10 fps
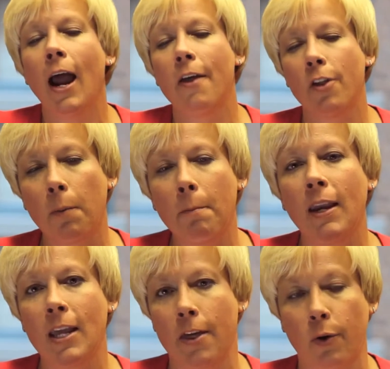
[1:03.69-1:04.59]
and
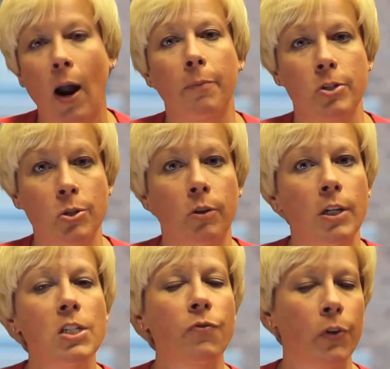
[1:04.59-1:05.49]
many other
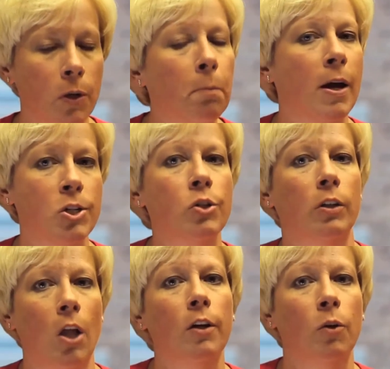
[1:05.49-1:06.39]
opportunities for you to measure
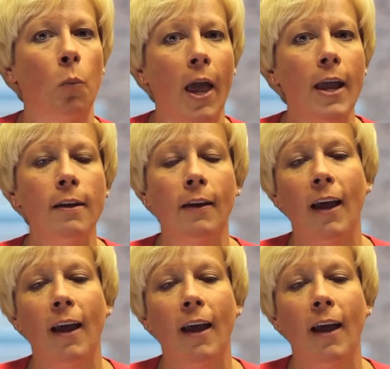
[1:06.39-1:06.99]
along the way